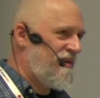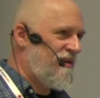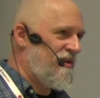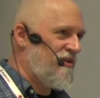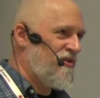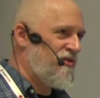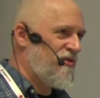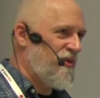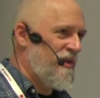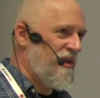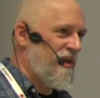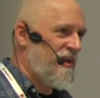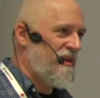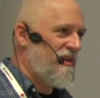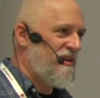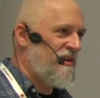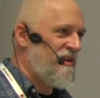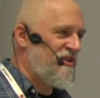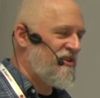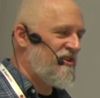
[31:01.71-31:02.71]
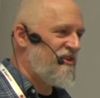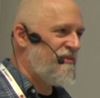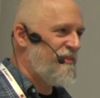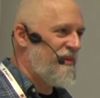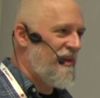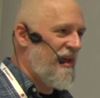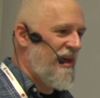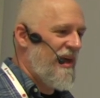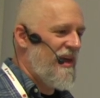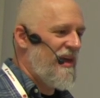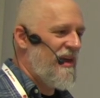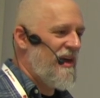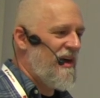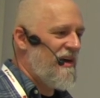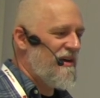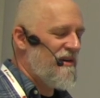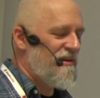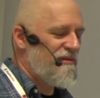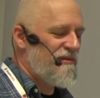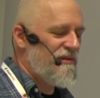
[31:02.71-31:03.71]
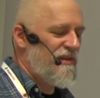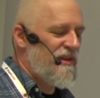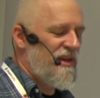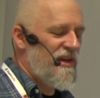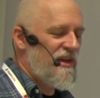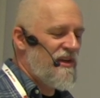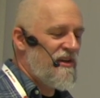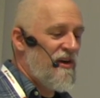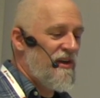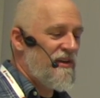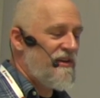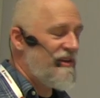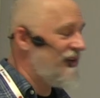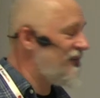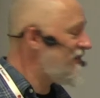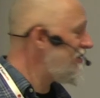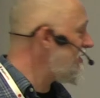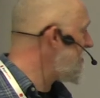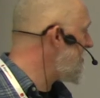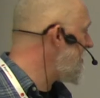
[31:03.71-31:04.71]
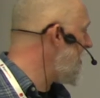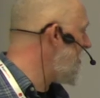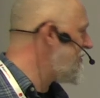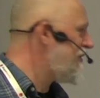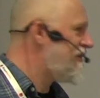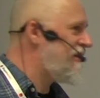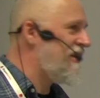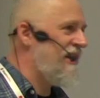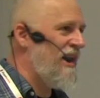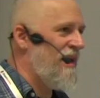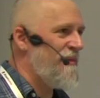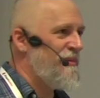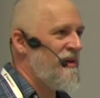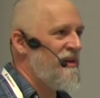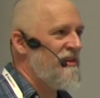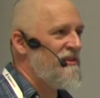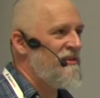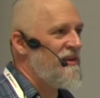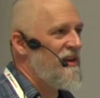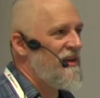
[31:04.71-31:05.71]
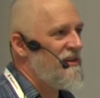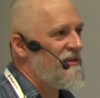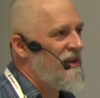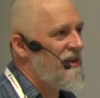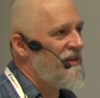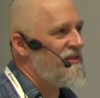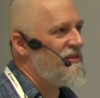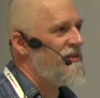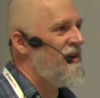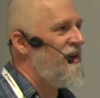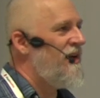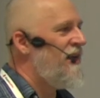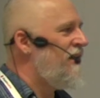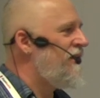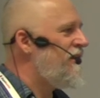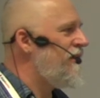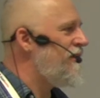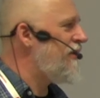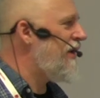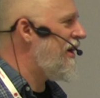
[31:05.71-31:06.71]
controlling the display of the contents itself is going to happen in CSS. Don't